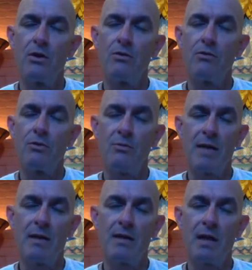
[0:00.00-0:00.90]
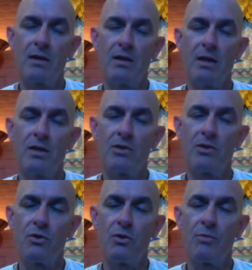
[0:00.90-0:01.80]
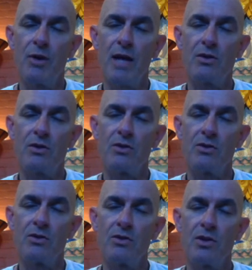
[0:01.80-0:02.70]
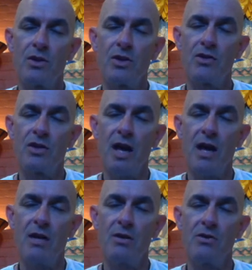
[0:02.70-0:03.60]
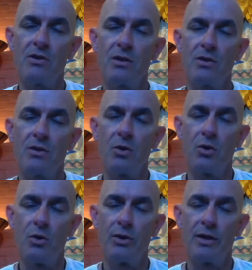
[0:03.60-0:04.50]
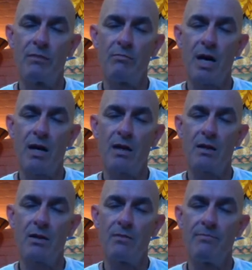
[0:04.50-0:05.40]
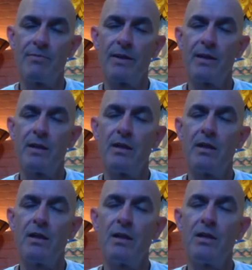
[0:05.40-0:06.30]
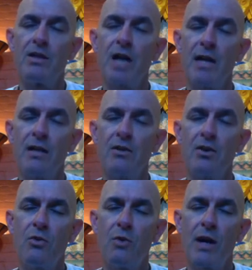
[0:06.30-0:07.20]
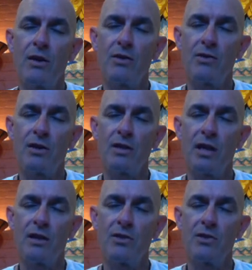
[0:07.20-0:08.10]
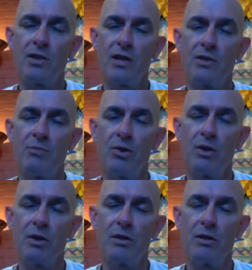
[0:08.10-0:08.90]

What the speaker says: Through many techniques or branches, such as gaze or holding the mind, tighten awareness until it stays put,